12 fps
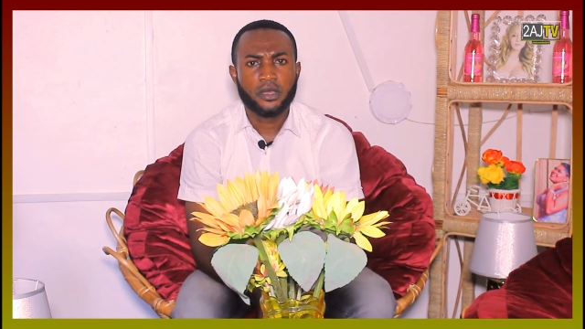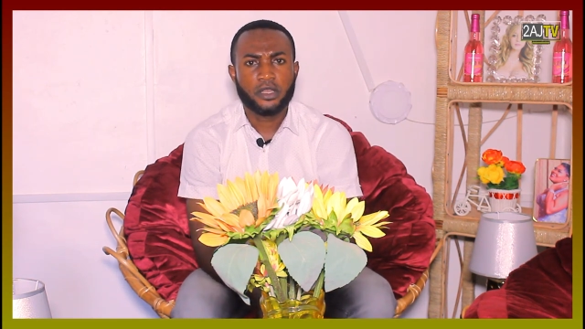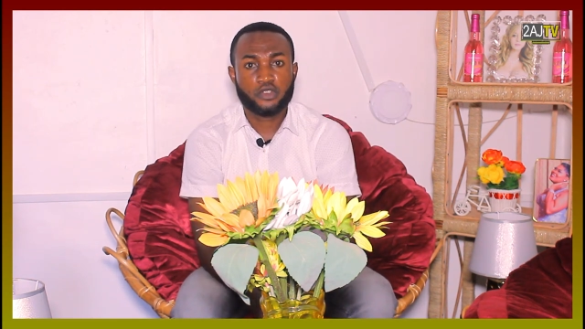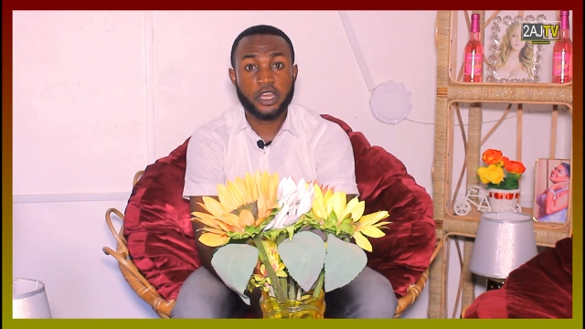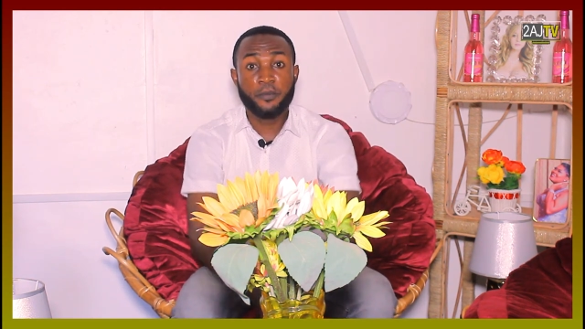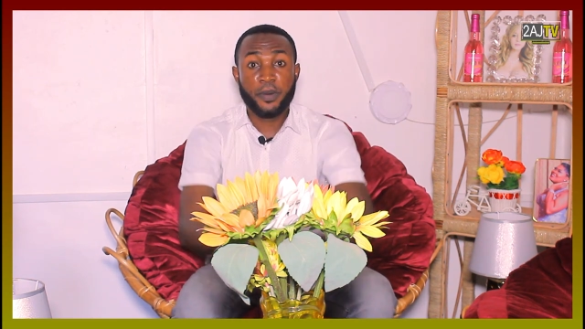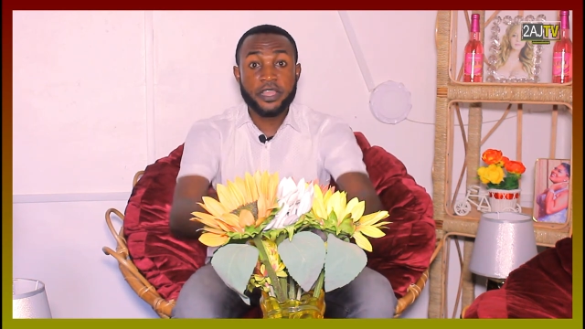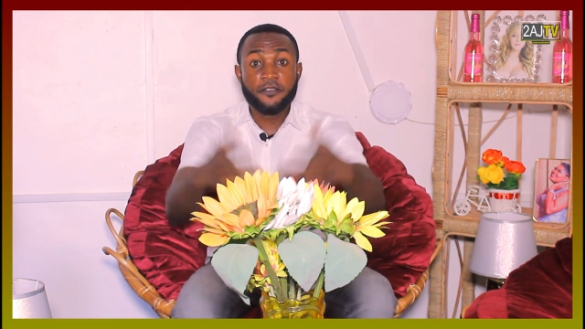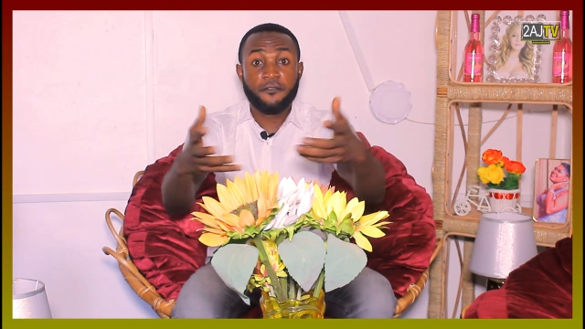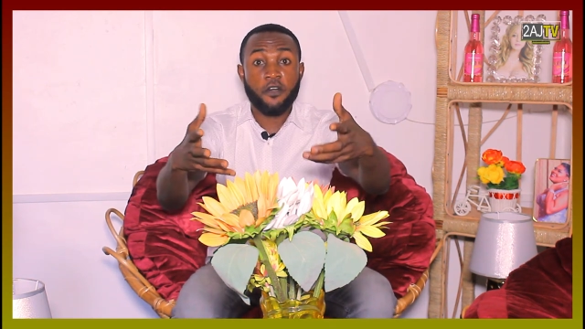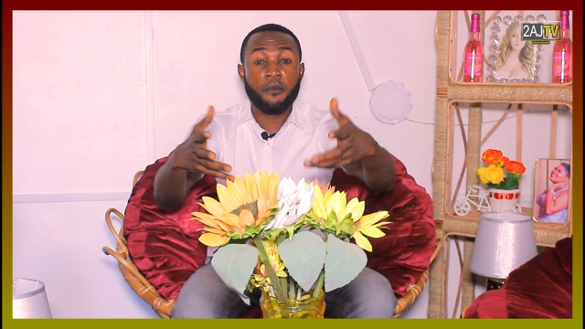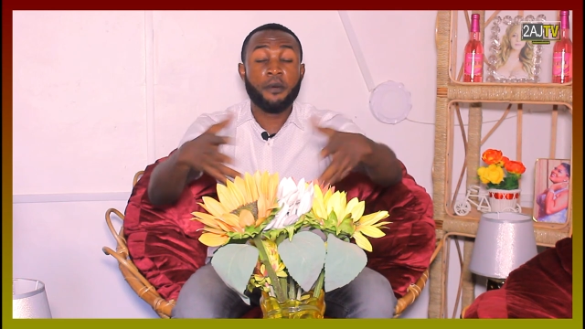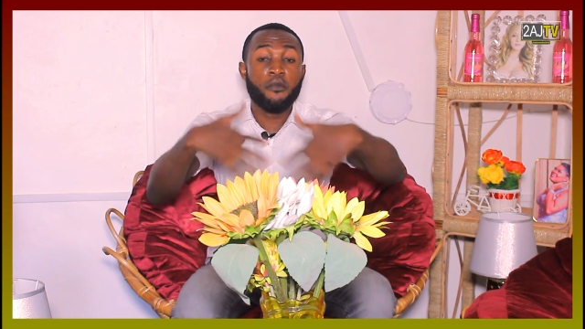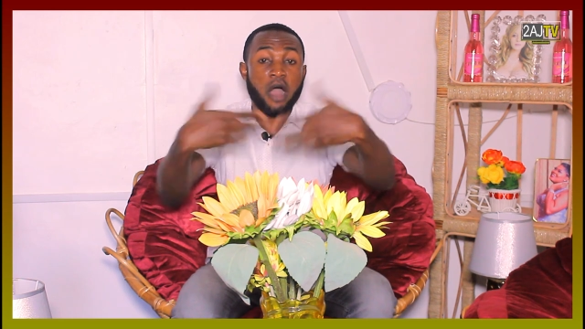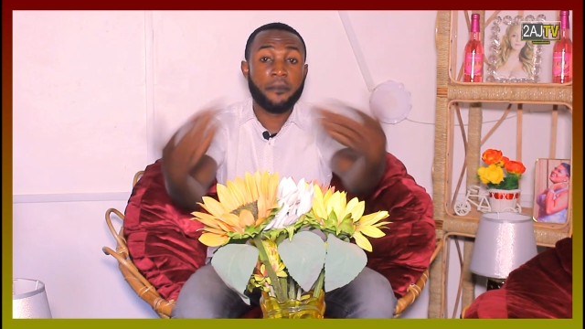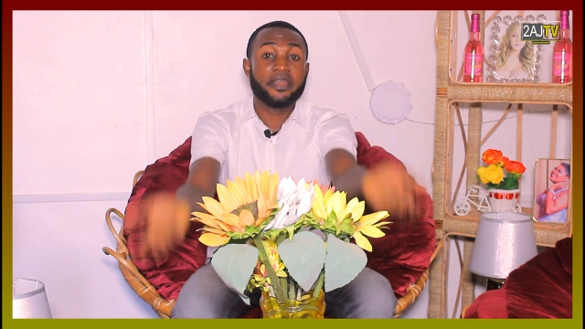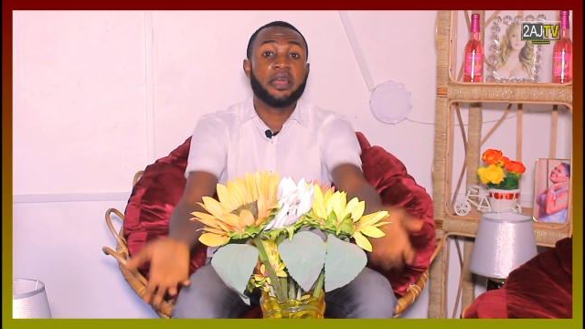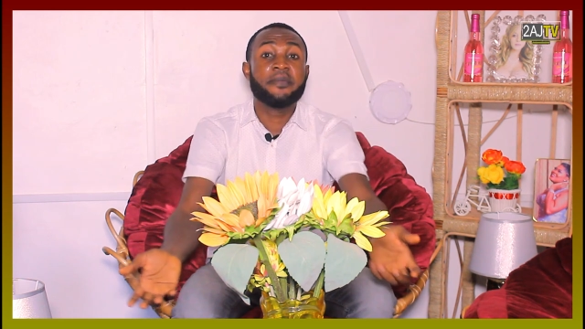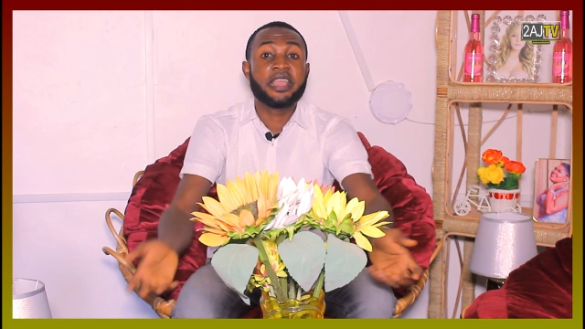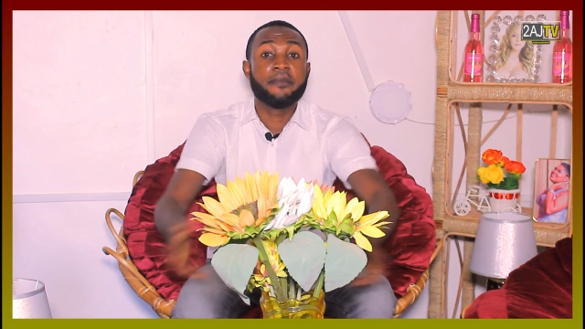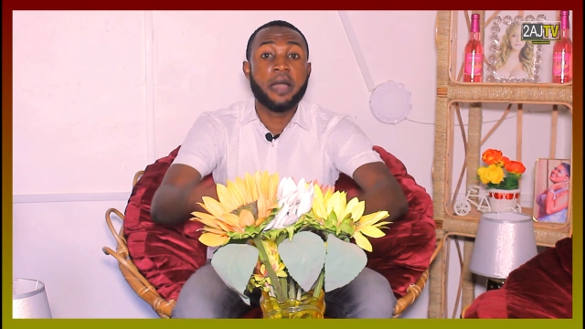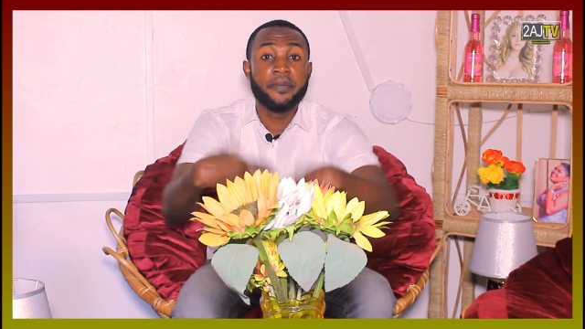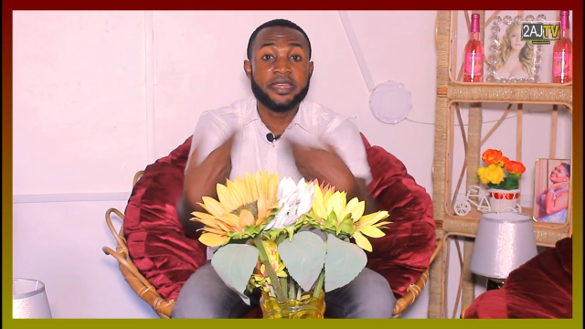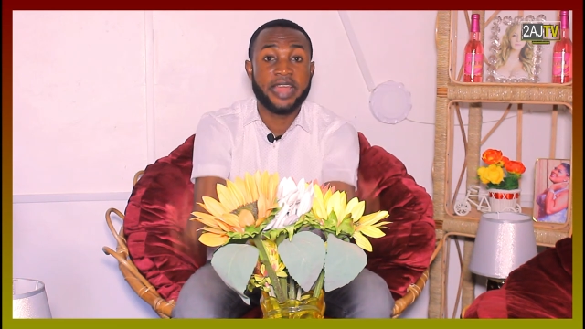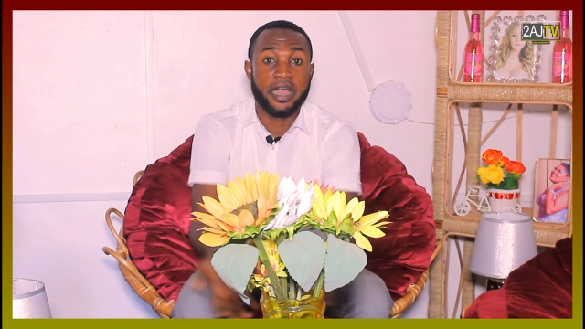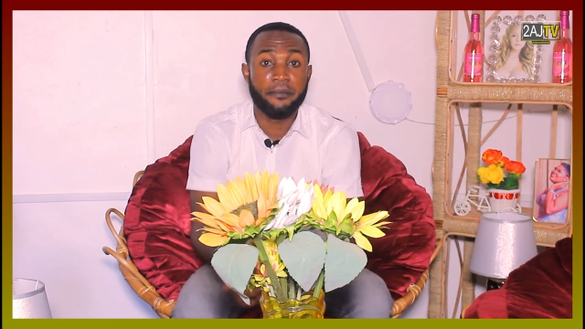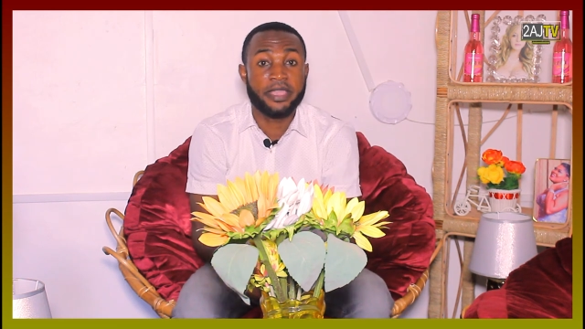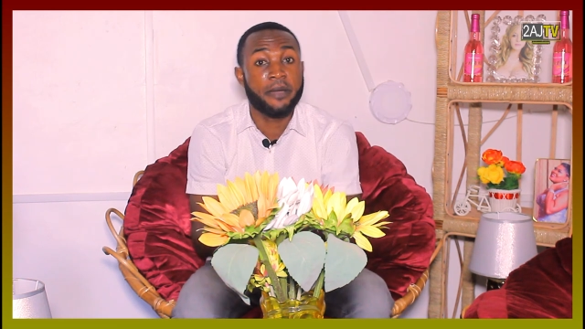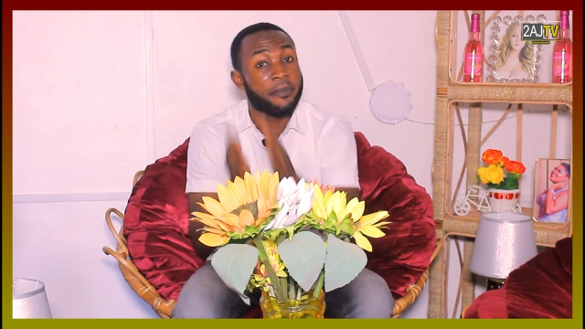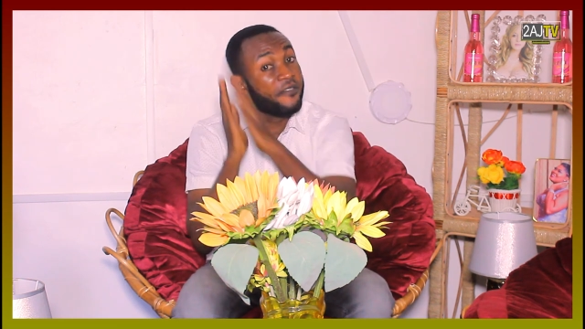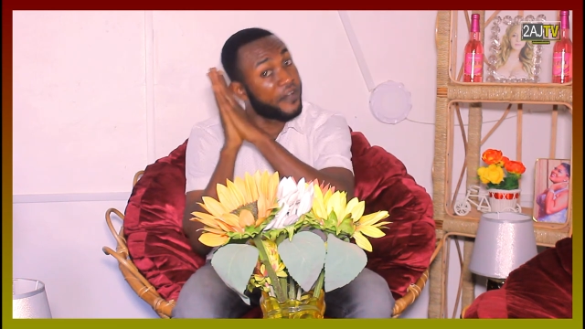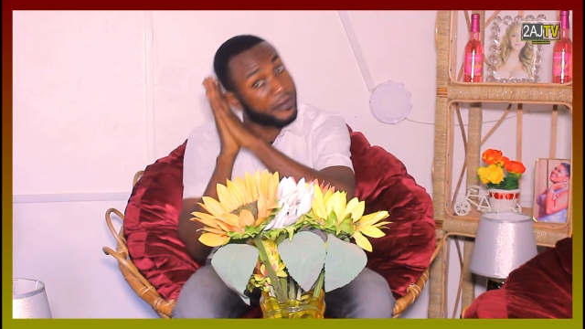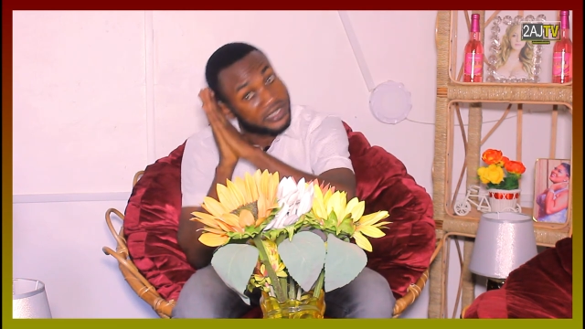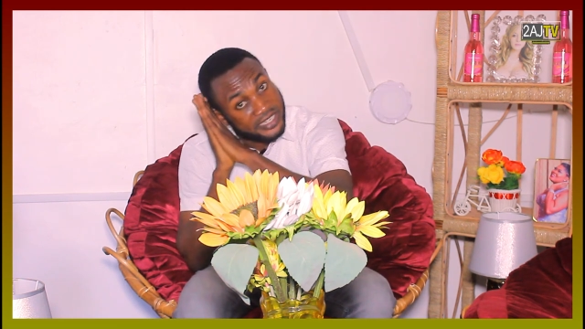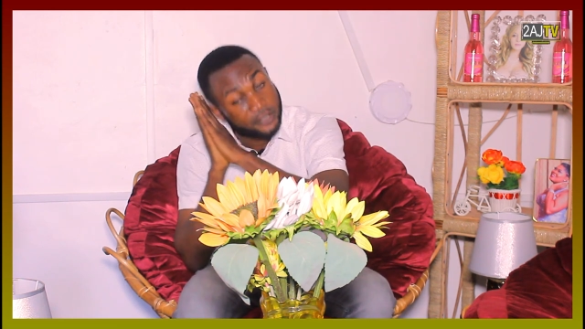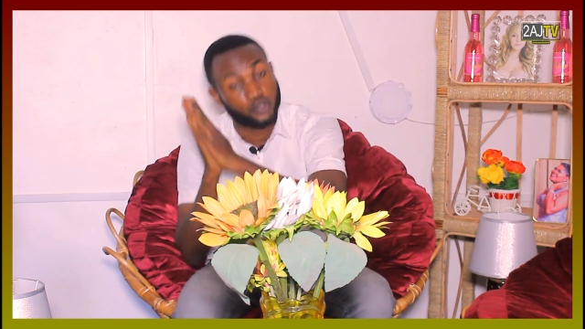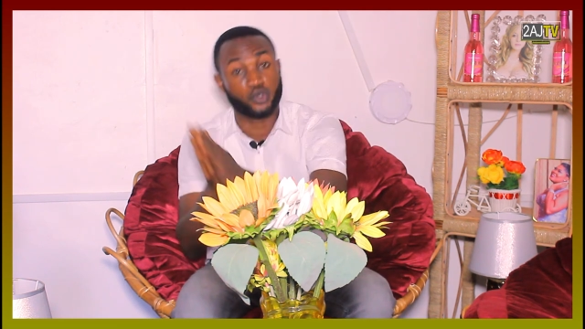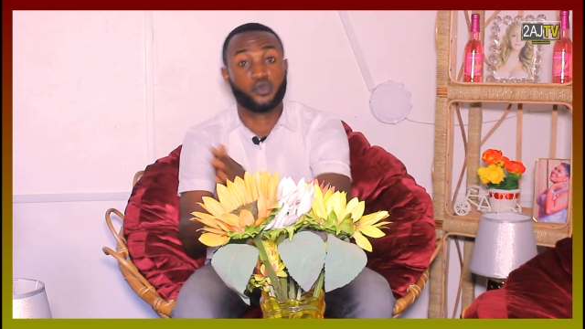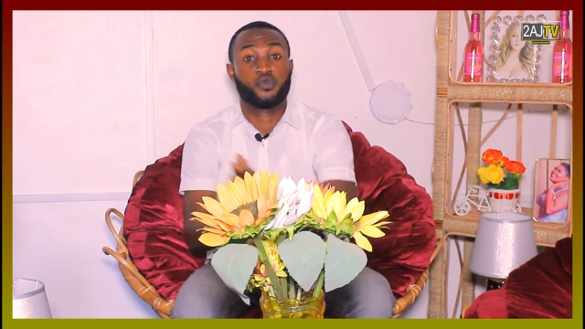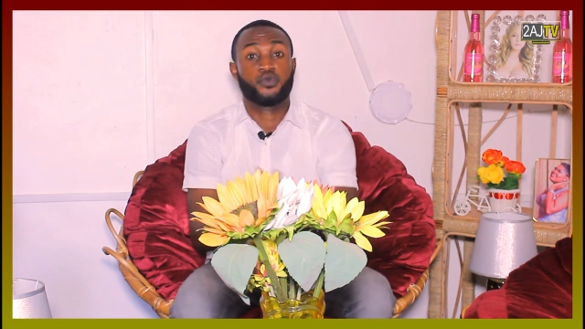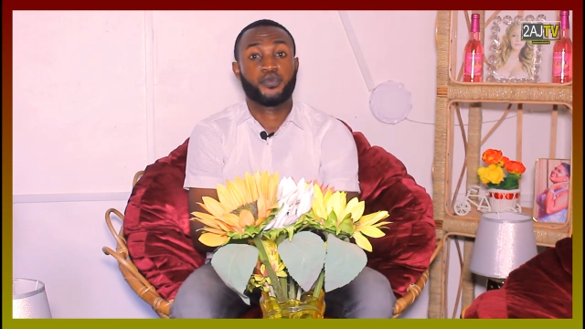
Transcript: sorry panyim fo mo mwa me na menye ba bi na menye ba bi mfa me tiri nto